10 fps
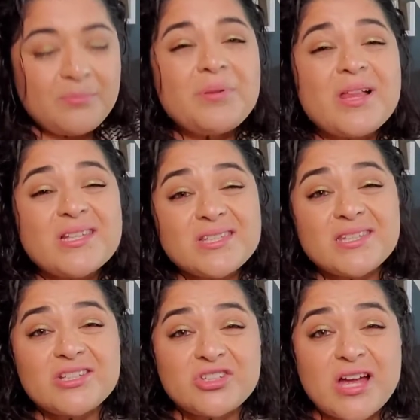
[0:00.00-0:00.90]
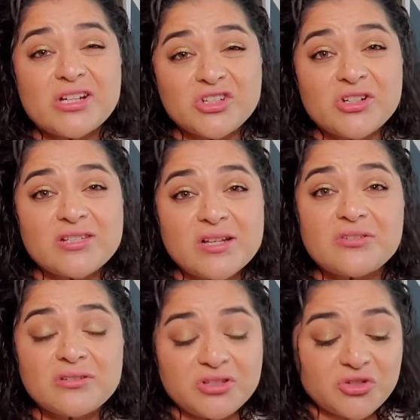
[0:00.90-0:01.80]
Plus, these shirts
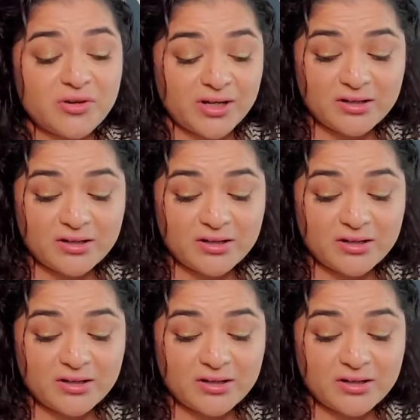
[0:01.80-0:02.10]
actually shrink.